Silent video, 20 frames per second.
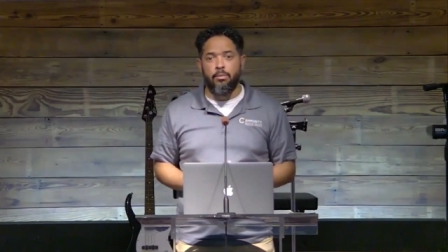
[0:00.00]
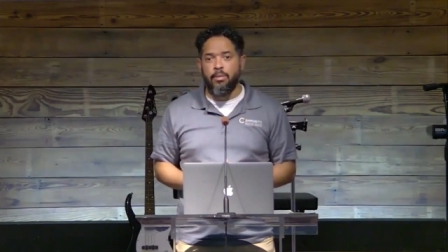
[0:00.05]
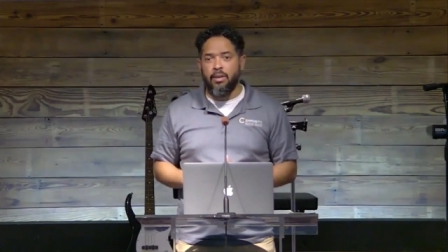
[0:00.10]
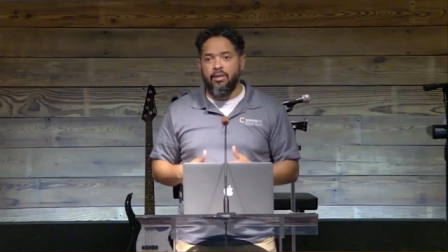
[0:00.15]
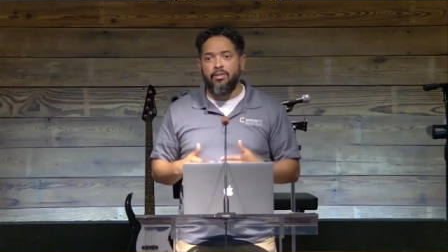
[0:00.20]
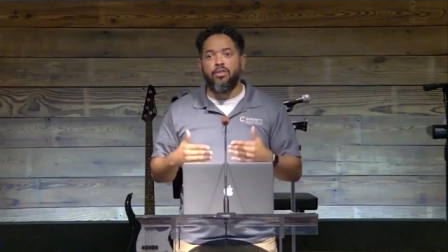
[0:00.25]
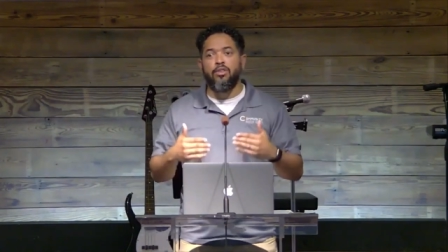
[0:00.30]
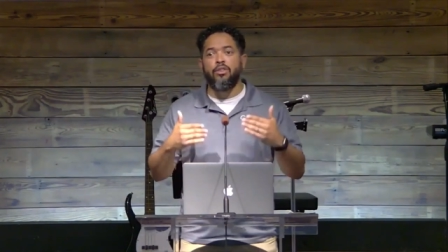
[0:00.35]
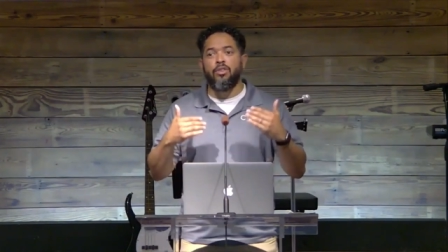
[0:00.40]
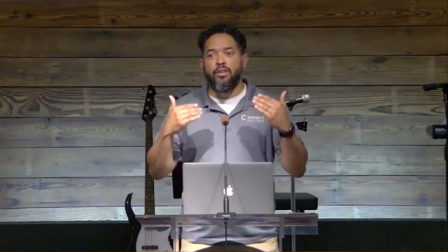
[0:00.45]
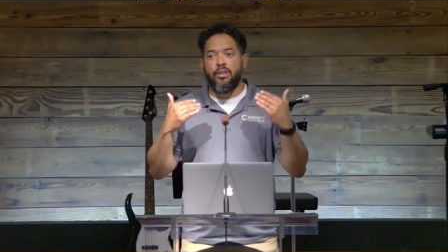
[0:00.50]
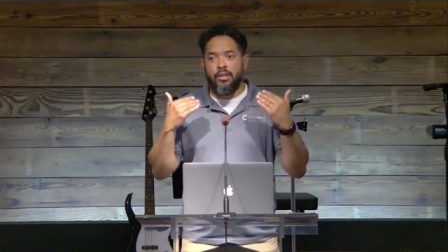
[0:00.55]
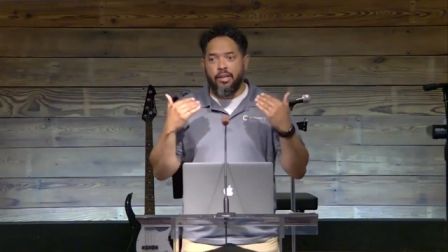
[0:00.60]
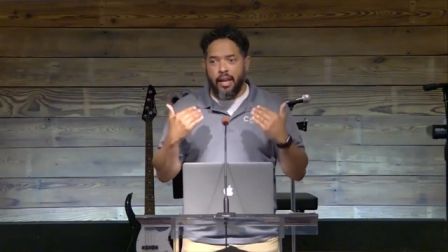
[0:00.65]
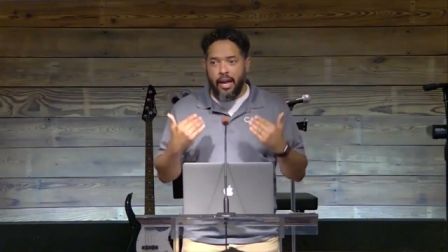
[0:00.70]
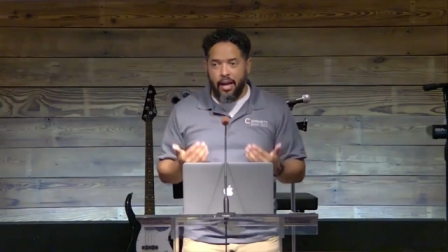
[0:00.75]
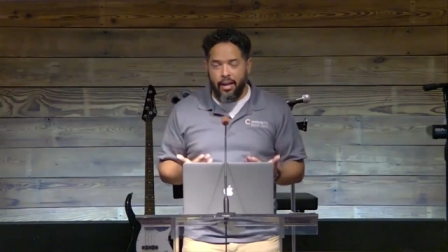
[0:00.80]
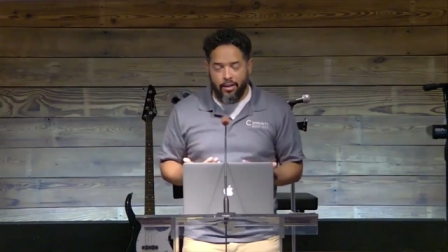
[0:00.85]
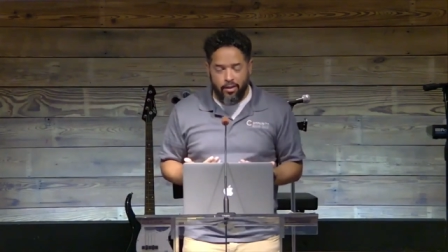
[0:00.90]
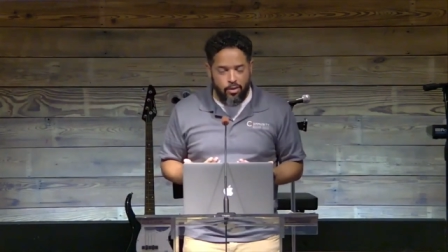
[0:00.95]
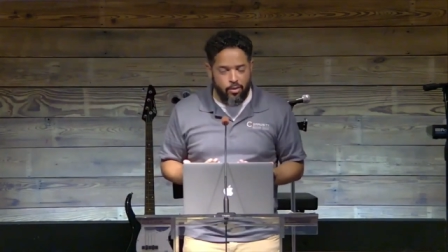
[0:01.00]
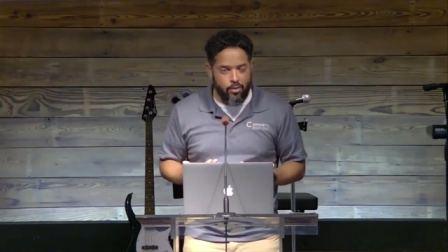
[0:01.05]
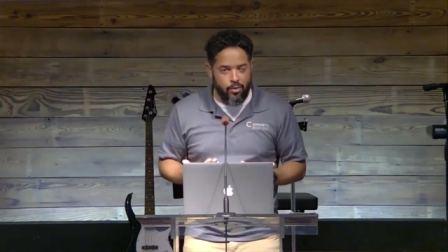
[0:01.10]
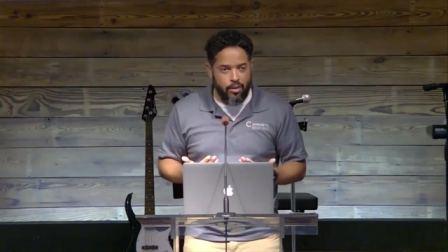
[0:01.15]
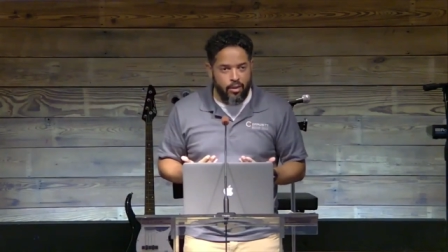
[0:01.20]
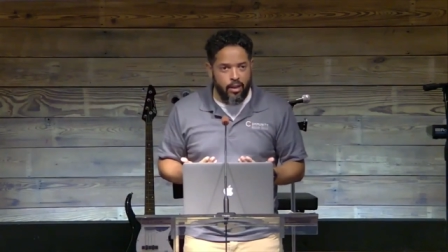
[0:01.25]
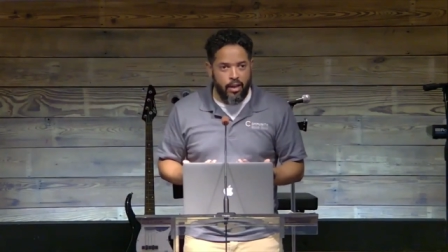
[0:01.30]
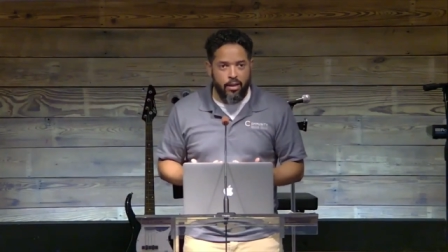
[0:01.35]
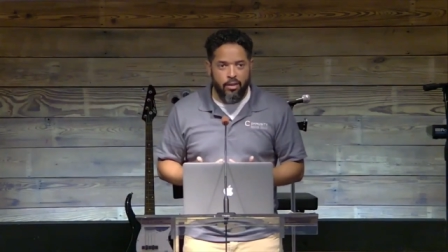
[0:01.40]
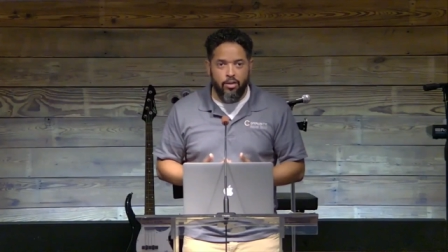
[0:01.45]
If you're not doing
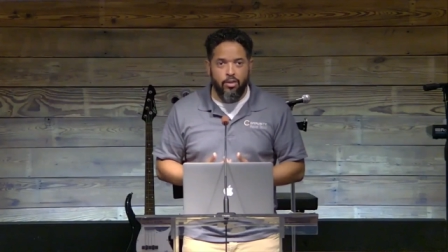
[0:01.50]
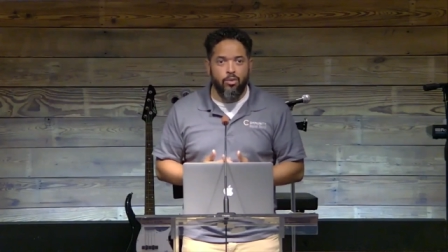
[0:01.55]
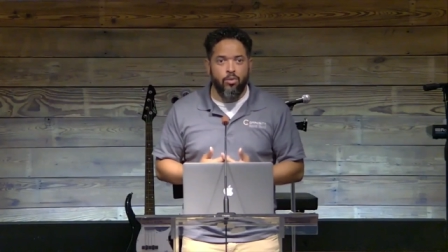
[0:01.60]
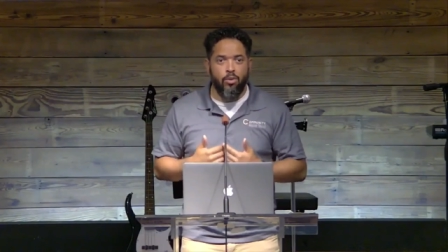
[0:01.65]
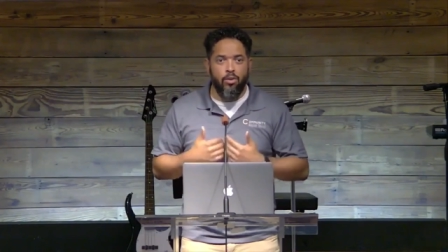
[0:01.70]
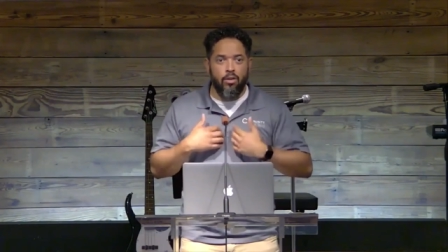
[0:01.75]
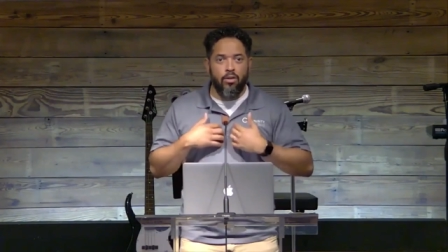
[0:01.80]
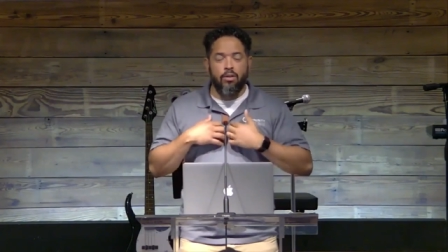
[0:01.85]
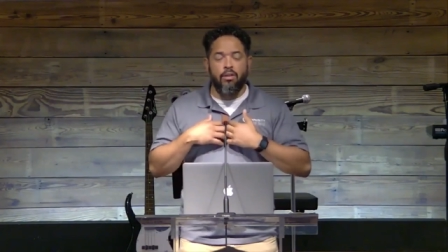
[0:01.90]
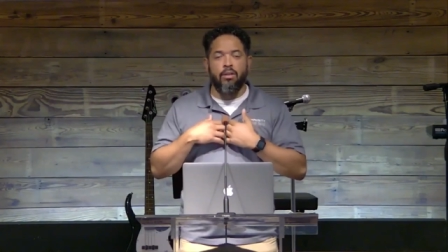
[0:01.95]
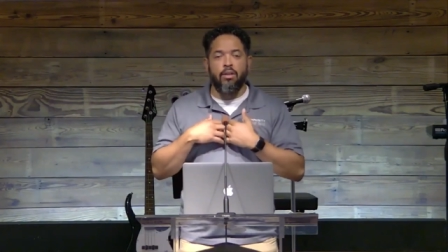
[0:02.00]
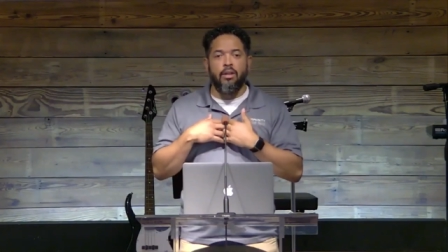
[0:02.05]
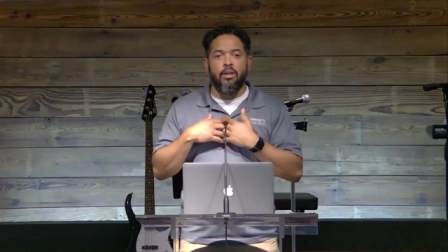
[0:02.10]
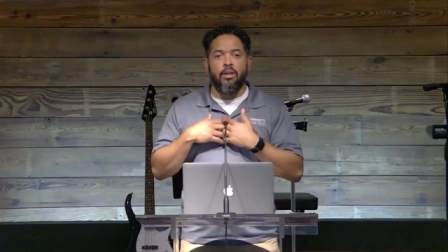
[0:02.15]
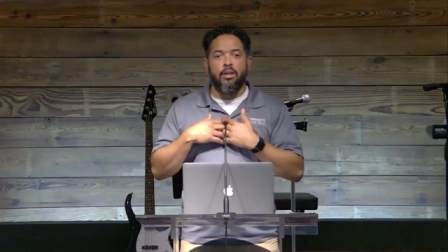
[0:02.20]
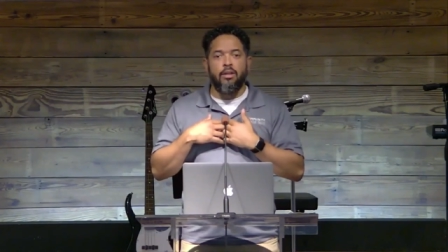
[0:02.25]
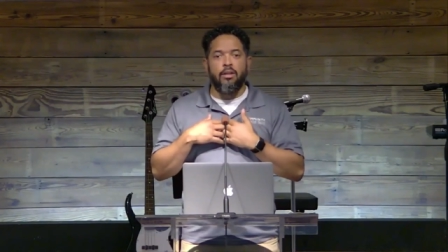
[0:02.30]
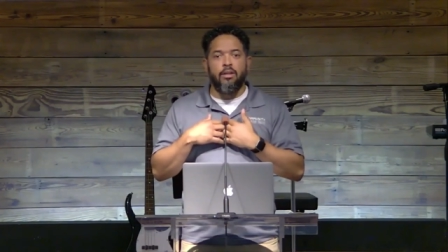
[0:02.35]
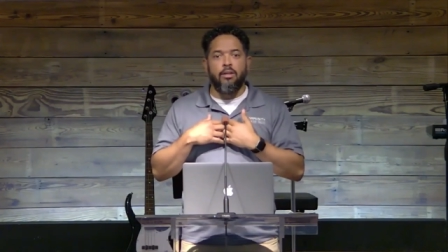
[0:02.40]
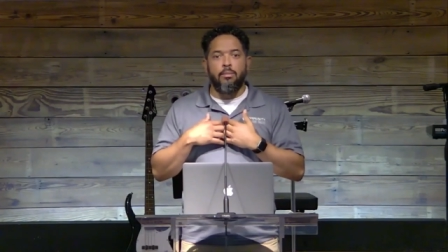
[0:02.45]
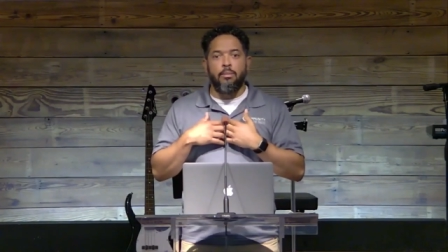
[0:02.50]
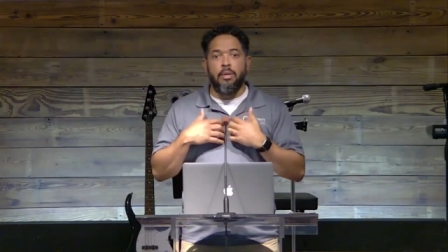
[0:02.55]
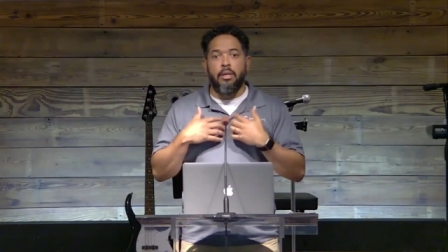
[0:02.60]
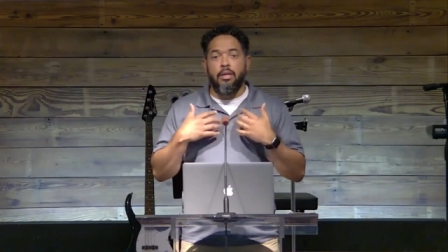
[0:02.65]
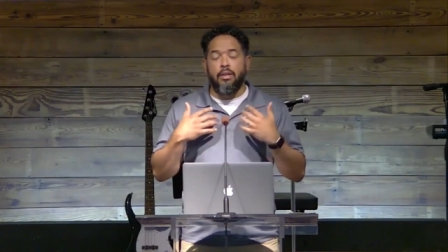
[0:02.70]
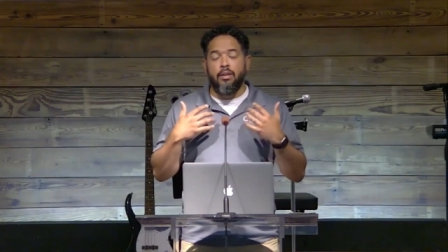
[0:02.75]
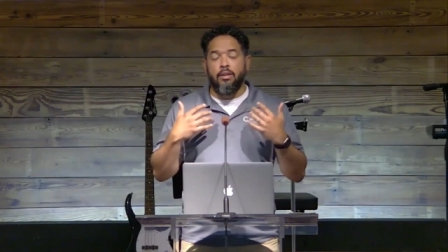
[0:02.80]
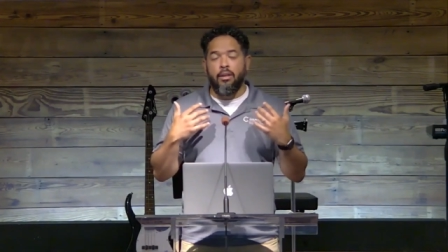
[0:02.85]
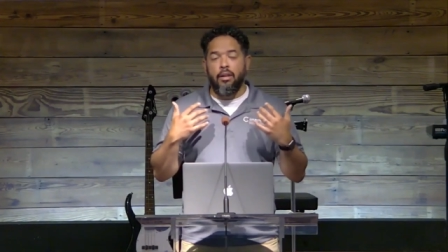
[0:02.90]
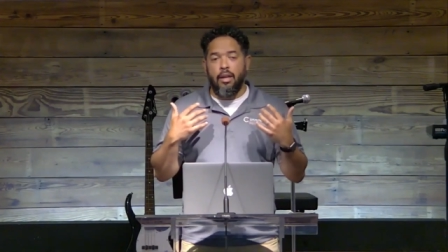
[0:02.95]
that, you are
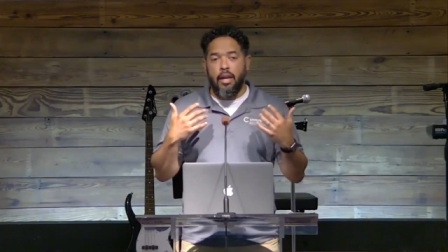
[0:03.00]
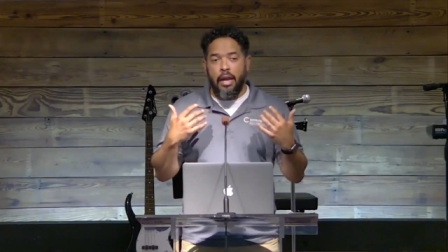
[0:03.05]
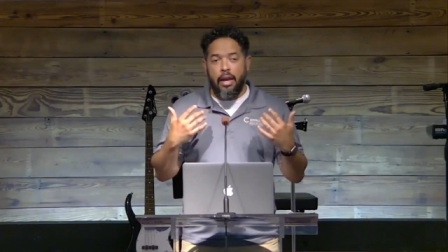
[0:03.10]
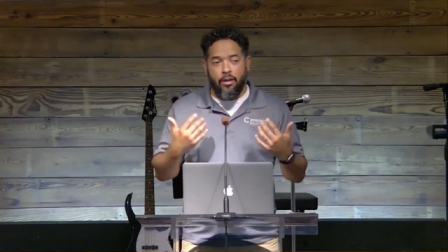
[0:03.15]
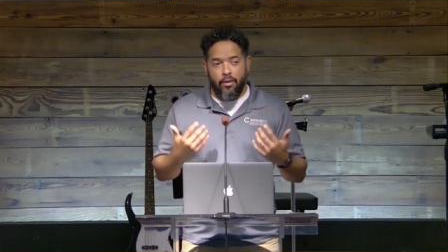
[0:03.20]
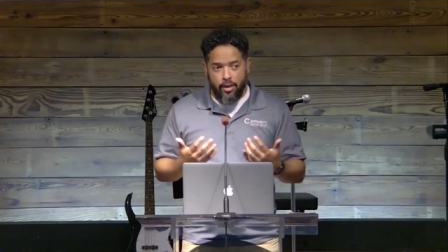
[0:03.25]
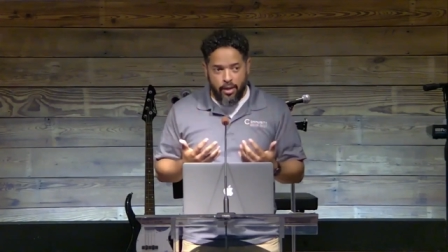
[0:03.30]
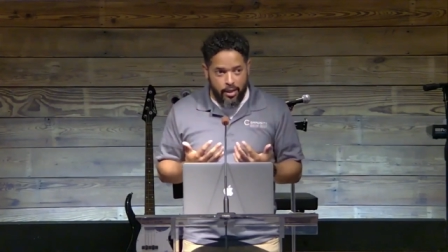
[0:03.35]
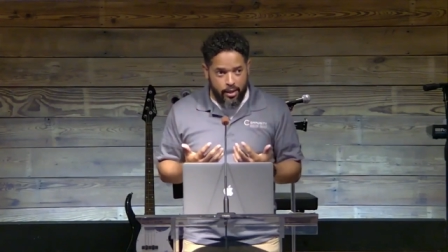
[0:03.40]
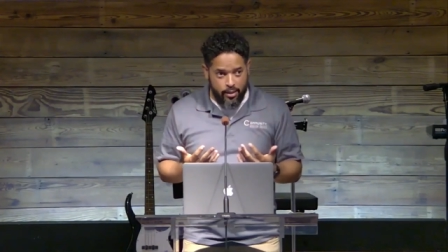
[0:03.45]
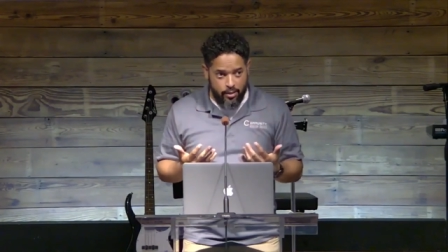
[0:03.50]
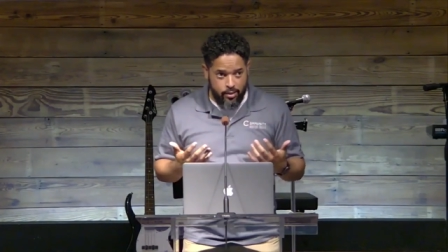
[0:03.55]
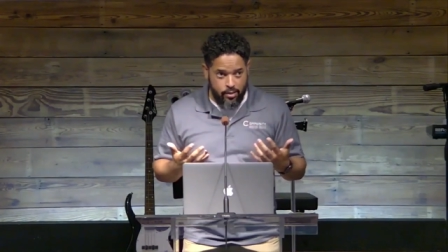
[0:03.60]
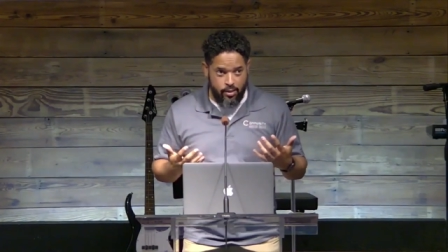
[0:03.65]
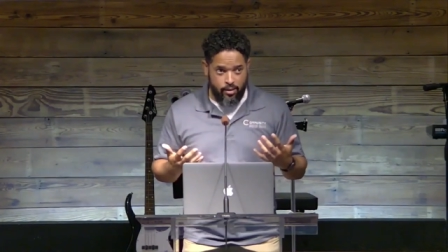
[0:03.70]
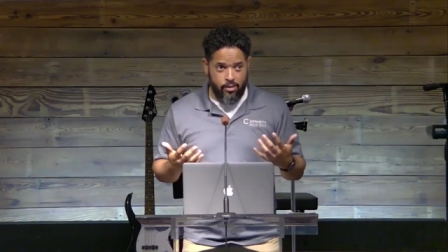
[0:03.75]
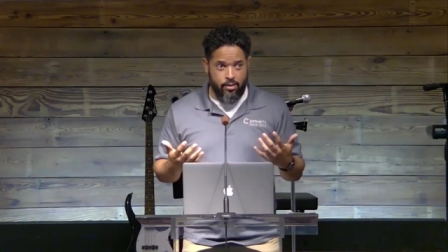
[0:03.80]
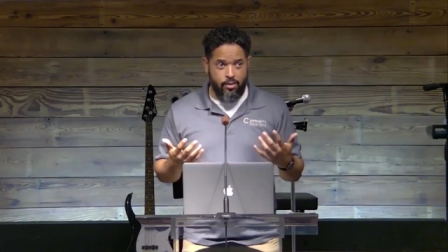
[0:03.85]
being arrogant,